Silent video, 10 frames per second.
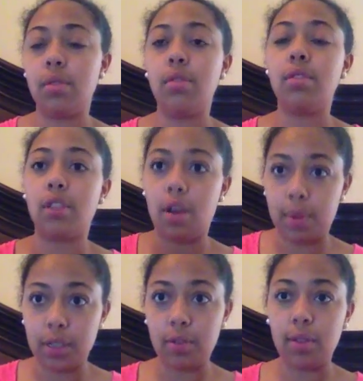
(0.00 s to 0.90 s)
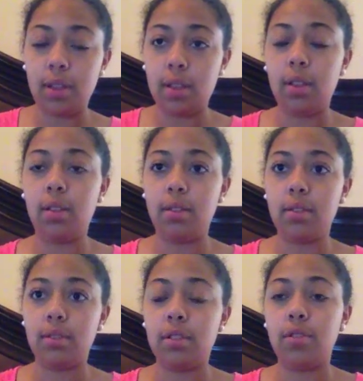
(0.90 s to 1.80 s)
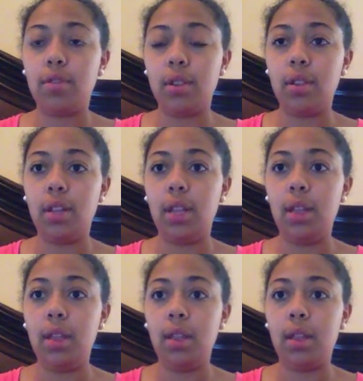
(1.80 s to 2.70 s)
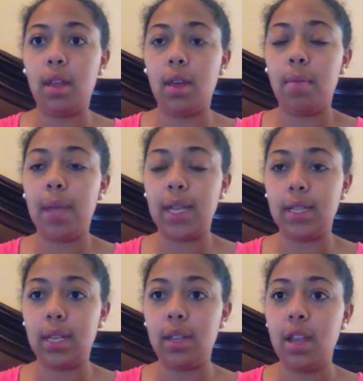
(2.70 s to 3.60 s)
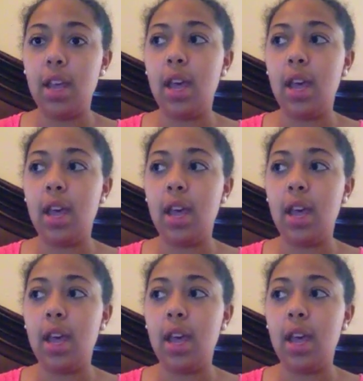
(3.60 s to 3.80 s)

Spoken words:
start by showing the children the painting,